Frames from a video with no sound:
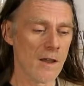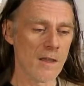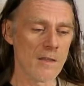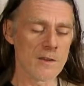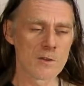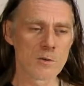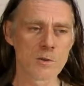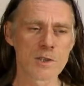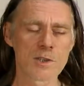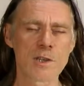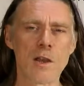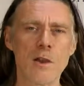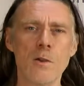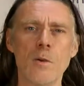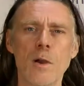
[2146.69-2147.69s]
There's
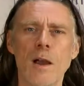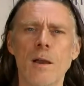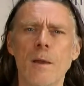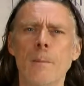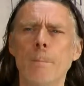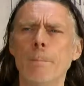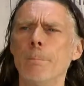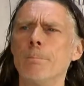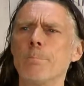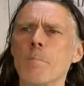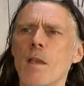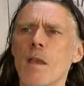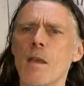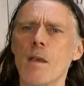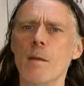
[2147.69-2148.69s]
also
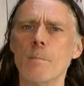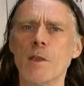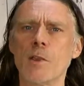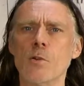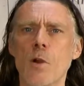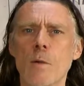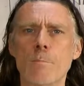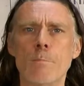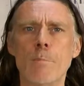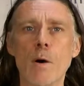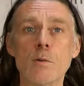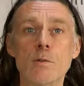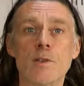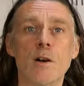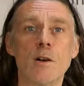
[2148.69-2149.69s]
make your own
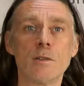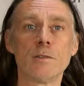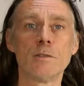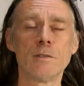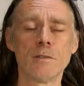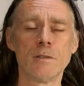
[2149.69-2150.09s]
bolt-on